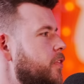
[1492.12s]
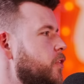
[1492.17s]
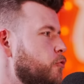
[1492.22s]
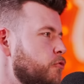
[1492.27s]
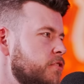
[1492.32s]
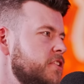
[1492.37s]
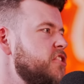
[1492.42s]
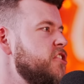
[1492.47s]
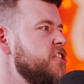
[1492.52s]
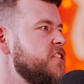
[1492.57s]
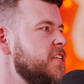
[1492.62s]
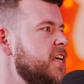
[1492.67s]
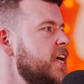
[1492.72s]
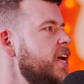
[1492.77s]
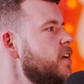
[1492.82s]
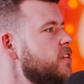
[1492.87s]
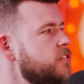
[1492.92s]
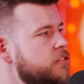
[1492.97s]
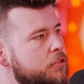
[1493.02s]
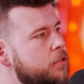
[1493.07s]
From the richest
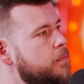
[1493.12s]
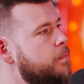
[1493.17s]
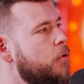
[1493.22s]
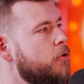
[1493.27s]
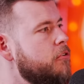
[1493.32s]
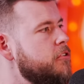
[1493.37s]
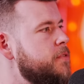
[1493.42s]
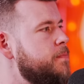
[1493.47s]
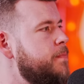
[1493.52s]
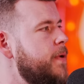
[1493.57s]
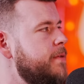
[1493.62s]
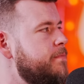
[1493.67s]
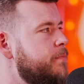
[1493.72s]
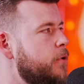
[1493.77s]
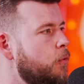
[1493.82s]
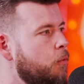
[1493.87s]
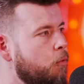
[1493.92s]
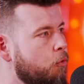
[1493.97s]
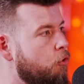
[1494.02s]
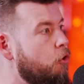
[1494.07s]
kings to the poorest
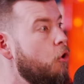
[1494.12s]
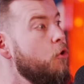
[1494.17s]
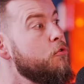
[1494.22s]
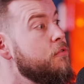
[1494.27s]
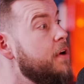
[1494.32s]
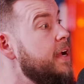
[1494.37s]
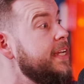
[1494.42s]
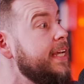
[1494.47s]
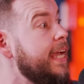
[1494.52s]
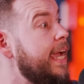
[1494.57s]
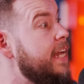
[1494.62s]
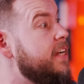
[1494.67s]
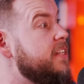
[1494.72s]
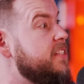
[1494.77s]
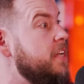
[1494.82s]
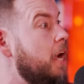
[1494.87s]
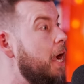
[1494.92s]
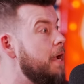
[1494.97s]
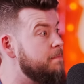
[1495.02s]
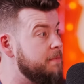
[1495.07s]
people, we're all running out
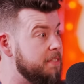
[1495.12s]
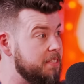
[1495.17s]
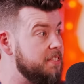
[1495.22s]
of time.